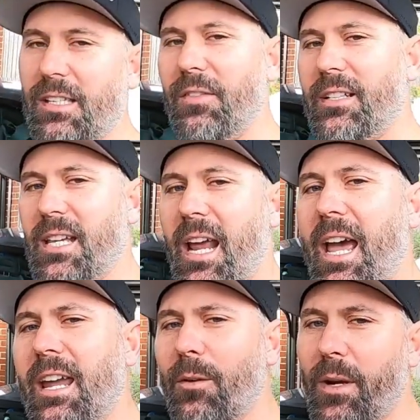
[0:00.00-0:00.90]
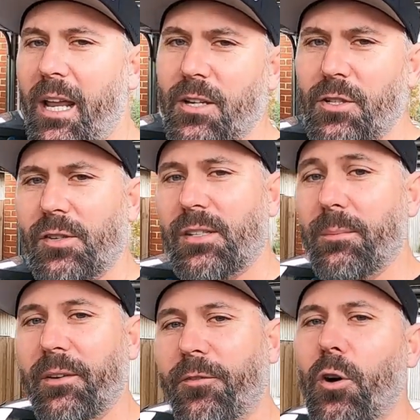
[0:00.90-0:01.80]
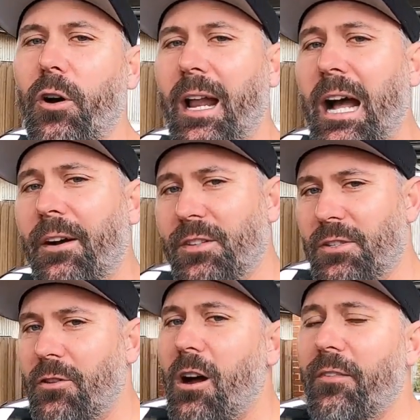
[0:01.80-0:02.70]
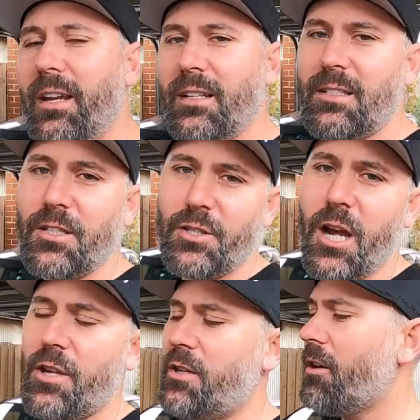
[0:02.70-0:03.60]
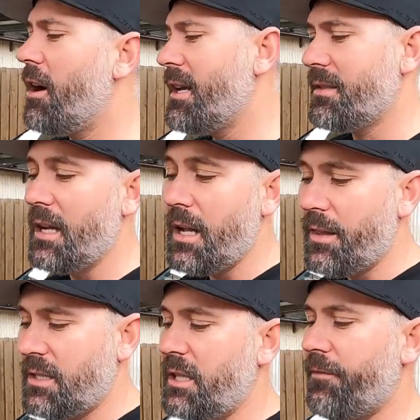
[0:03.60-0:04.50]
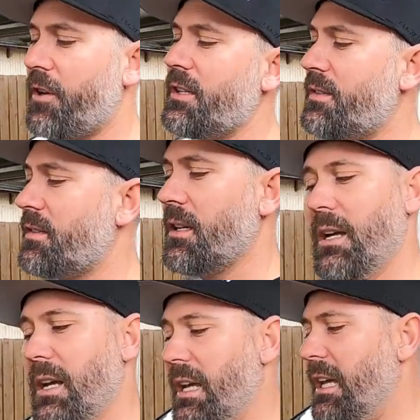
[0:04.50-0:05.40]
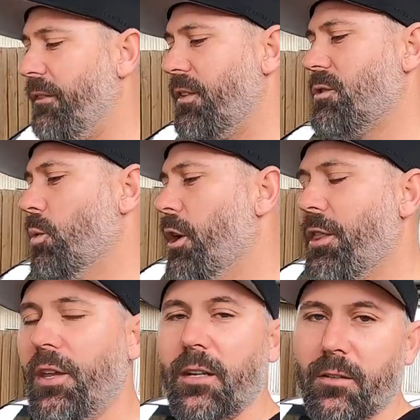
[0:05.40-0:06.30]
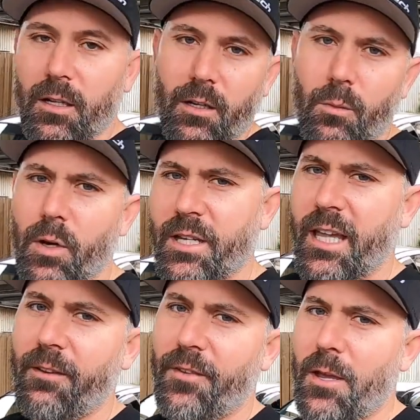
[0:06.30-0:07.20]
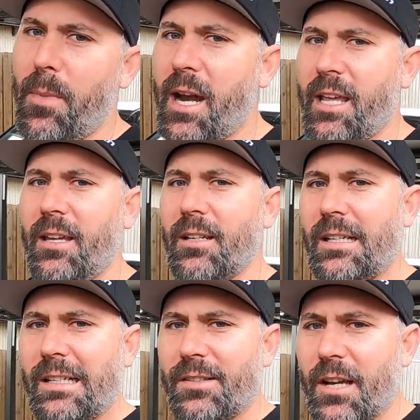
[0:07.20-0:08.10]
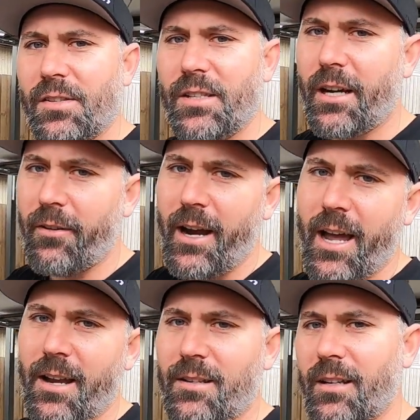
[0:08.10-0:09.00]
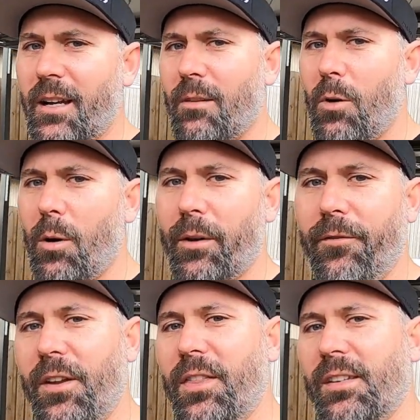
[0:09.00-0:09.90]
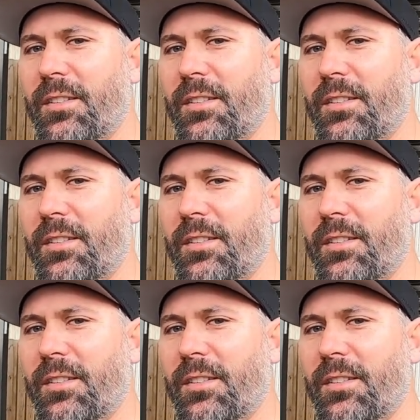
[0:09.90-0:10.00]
Civic today. And we're gonna do some before and after driving to show you guys the difference, if it's worth it, what you get for your money. So stick around while we fit this